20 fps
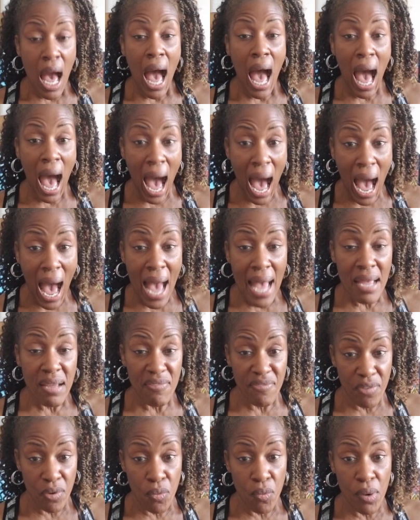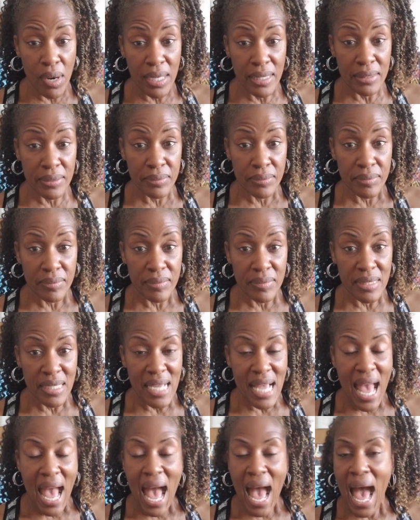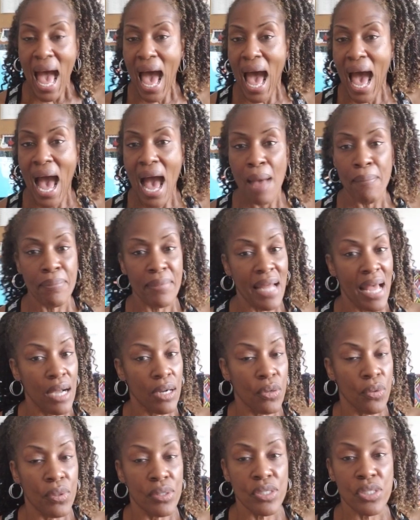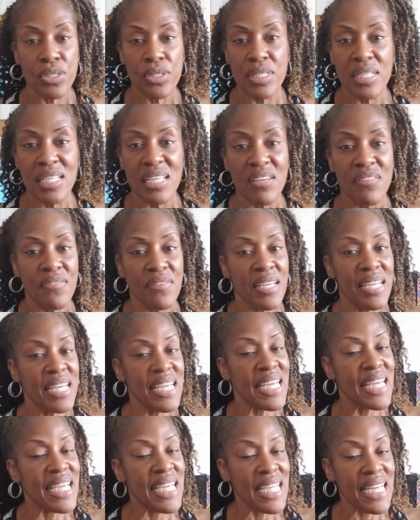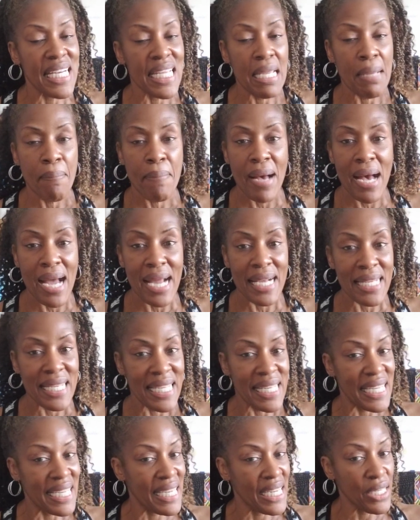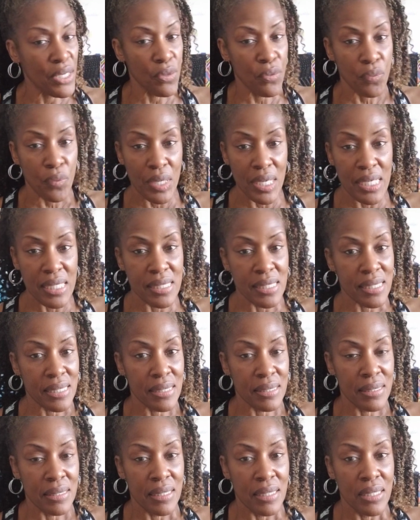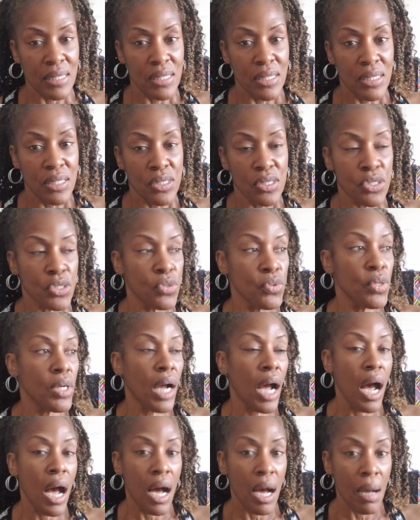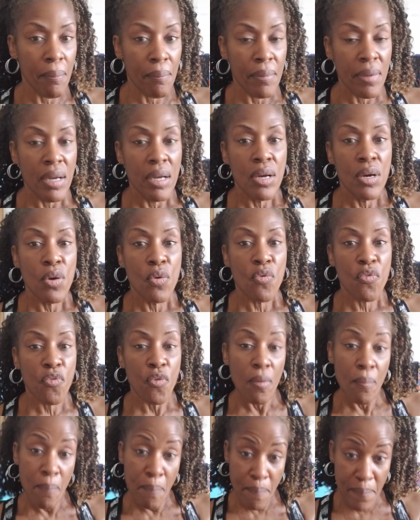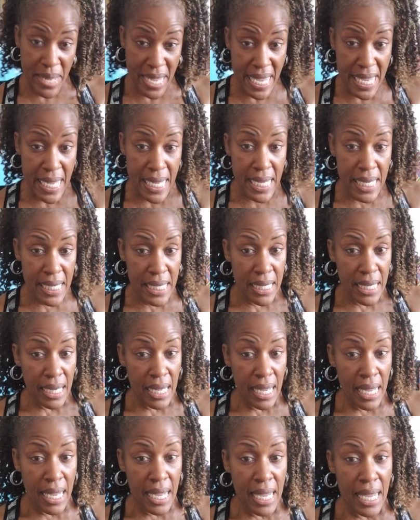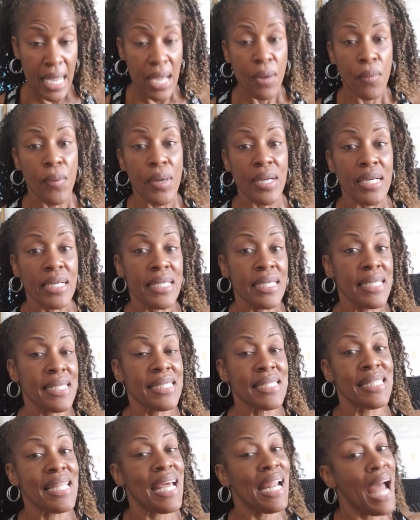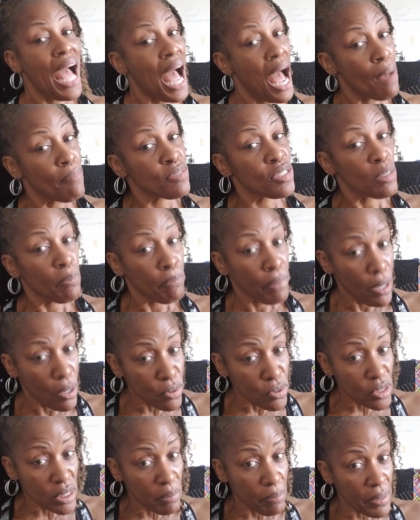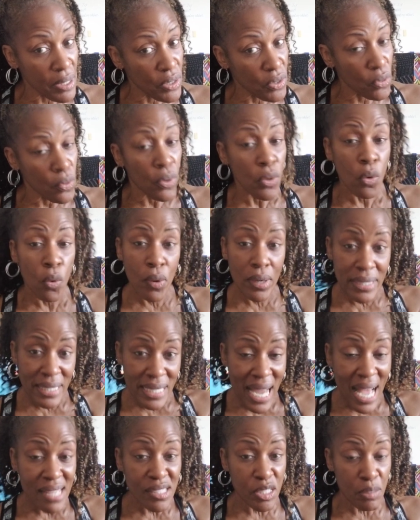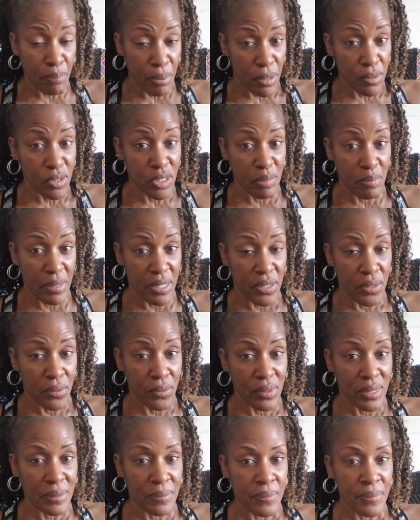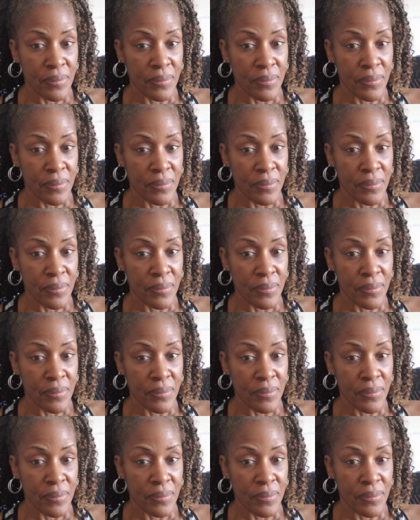for one, I'm not going to give anybody any reason to come for me and what it is that I'm supposed to be doing or not supposed to be doing.